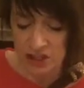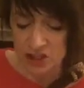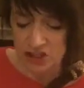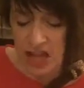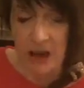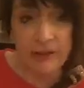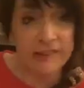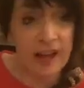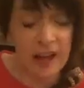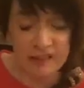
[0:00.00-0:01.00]

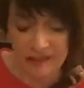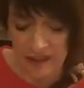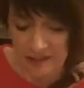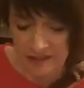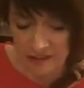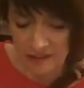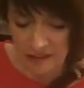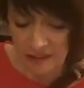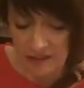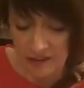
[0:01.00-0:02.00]
Shahrazad said,
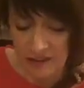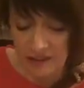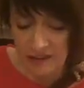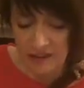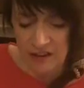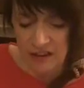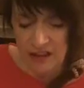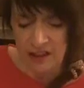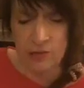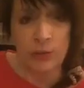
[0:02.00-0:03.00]

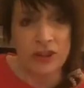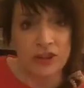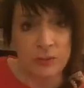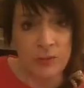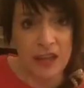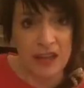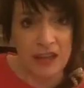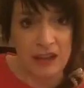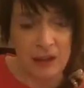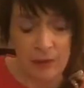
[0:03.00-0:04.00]
"It has reached
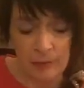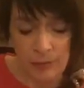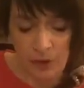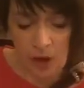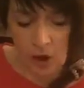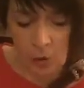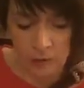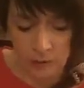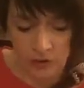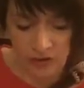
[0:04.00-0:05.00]
me, O
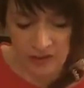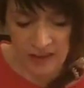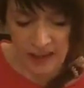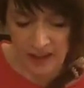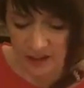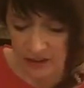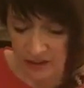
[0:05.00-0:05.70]
auspicious king,